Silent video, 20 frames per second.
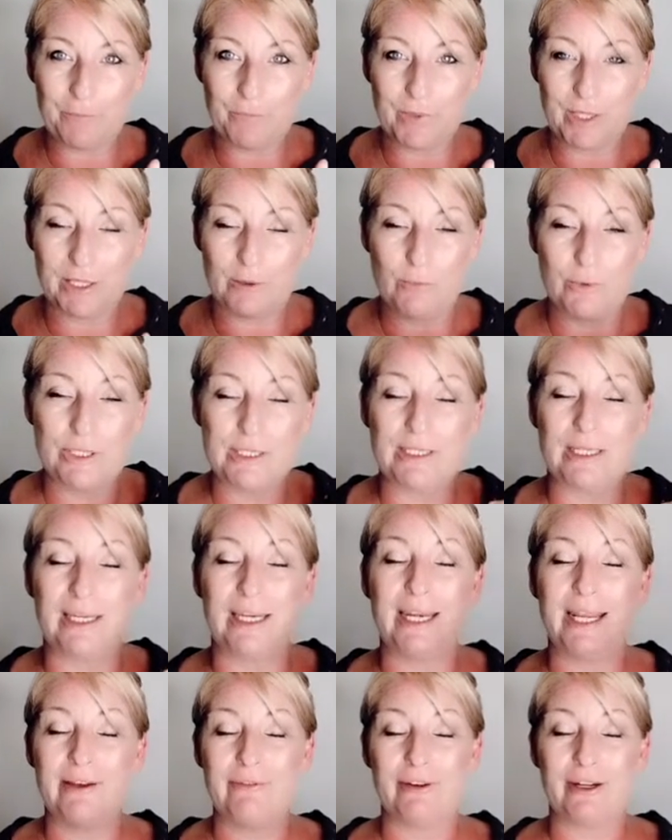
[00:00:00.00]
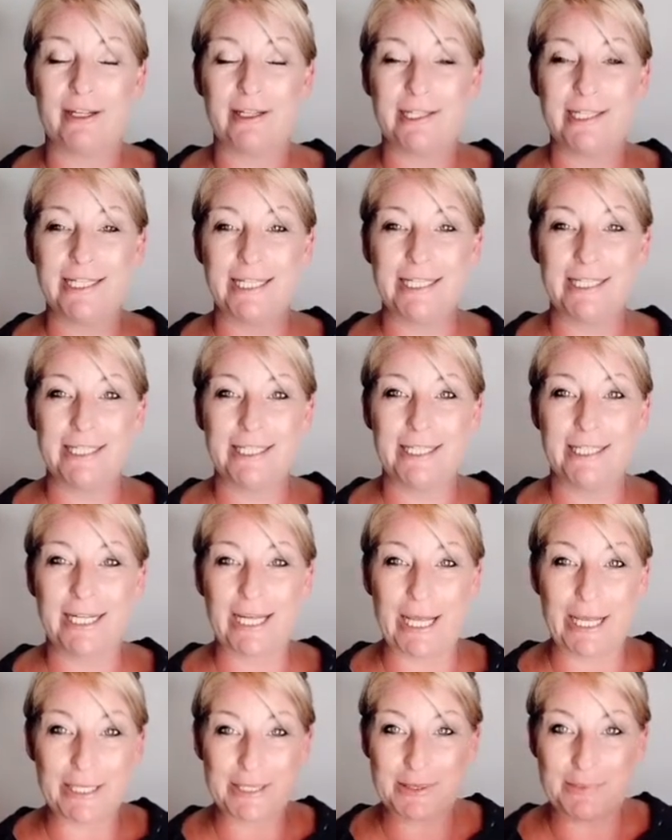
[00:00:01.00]
it was never
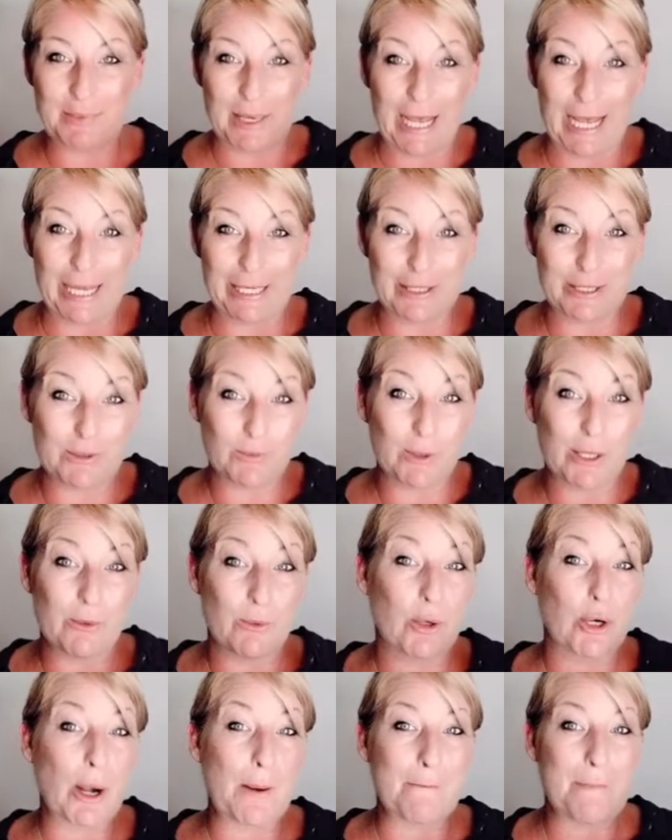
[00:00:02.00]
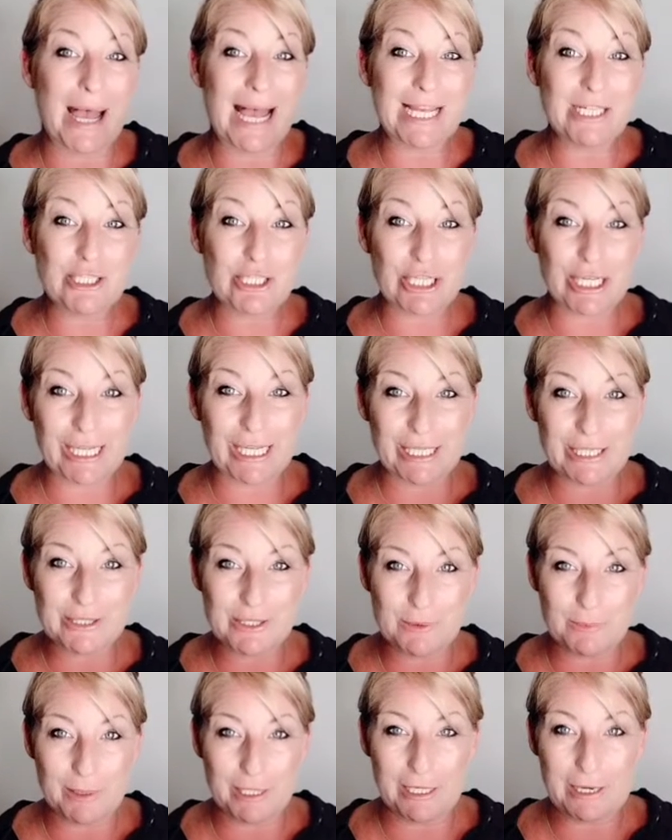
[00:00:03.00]
as bad as we were imagining it to
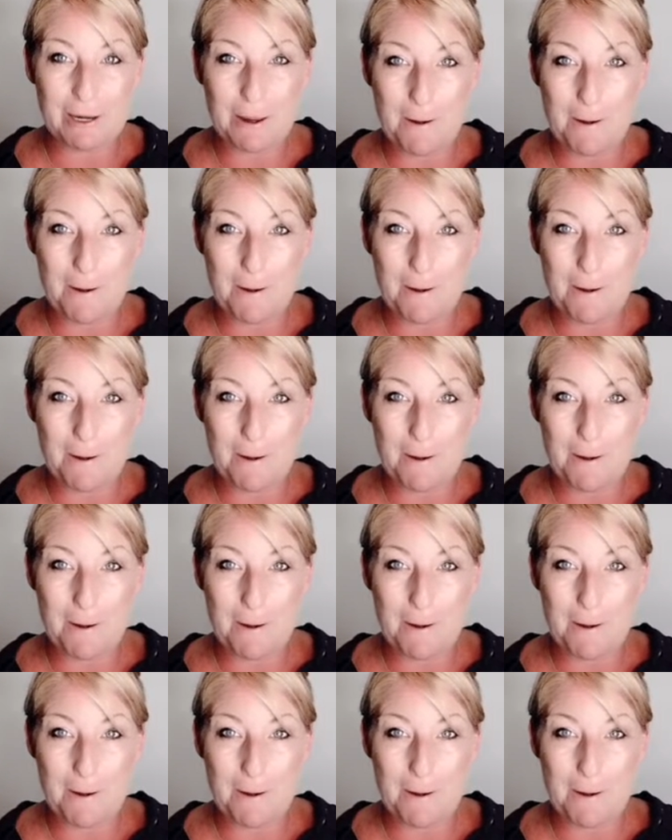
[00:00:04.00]
be.